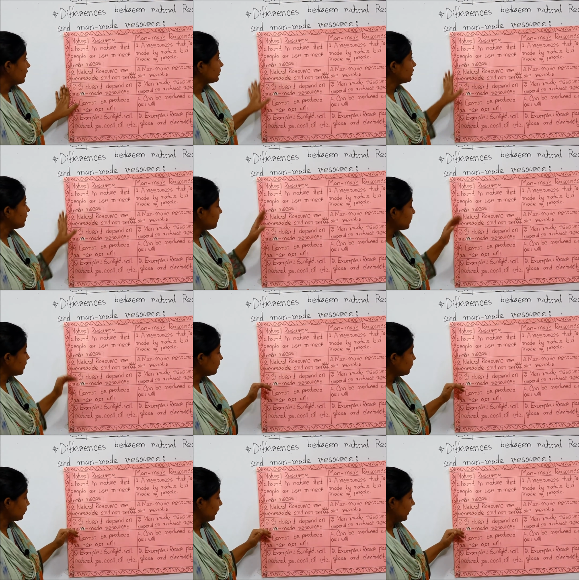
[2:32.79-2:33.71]

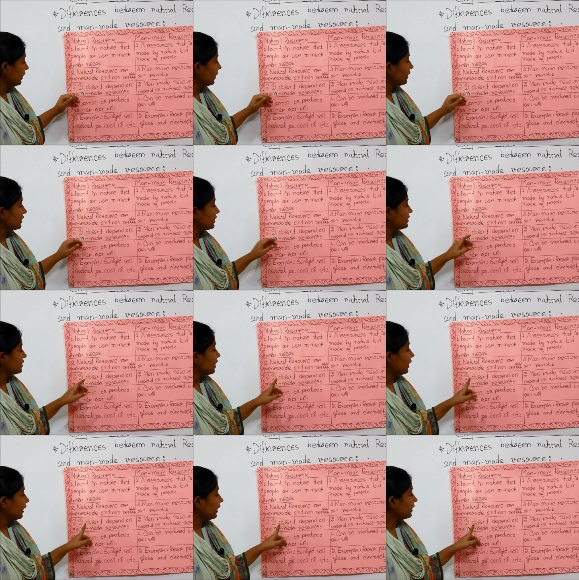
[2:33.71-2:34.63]
Number three
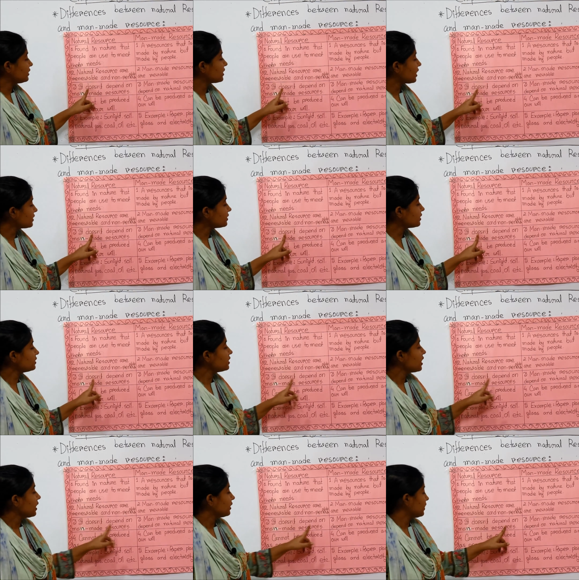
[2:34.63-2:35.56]
is it
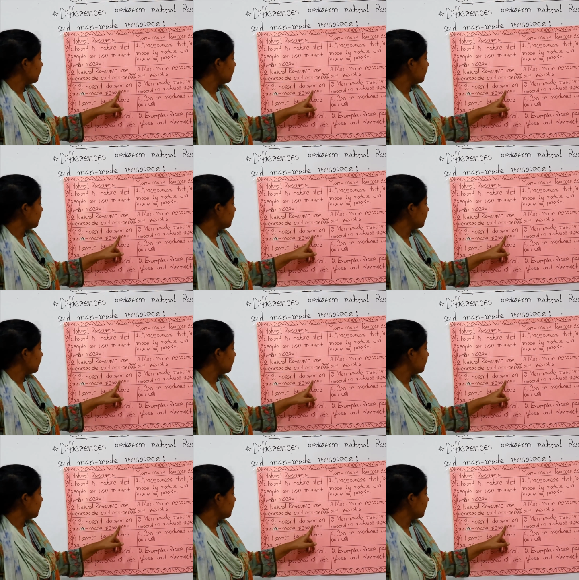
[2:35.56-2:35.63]
doesn't